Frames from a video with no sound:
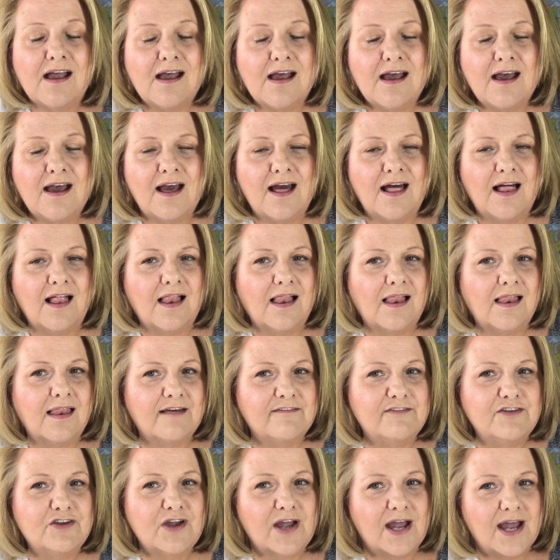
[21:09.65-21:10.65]
I
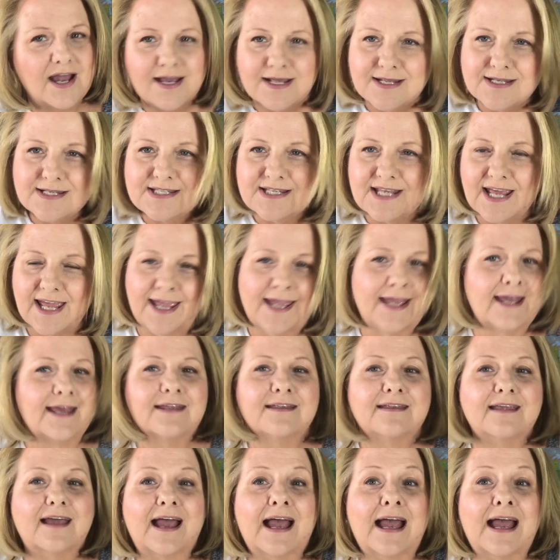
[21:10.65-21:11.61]
love you guys, and